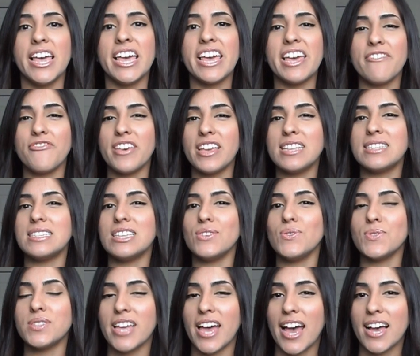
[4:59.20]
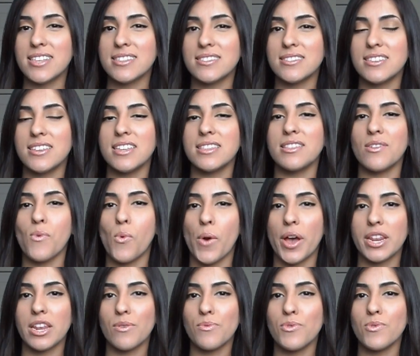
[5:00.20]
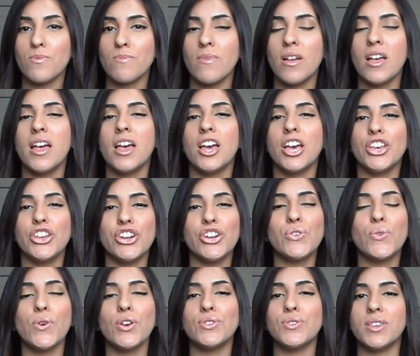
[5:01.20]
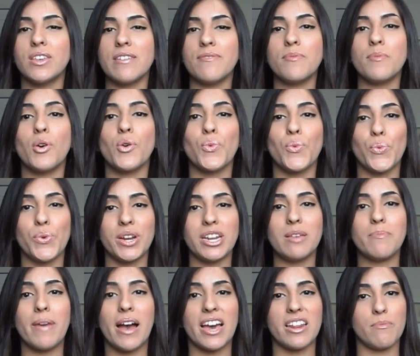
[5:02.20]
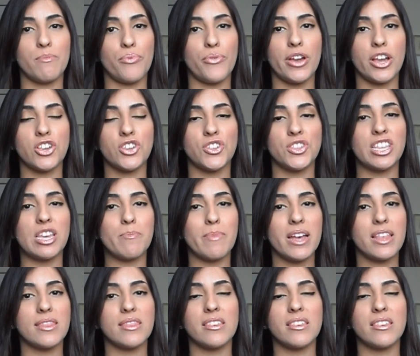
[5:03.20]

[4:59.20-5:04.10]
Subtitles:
If they see you texting in the waiting room, you're going to give them a really bad impression. They might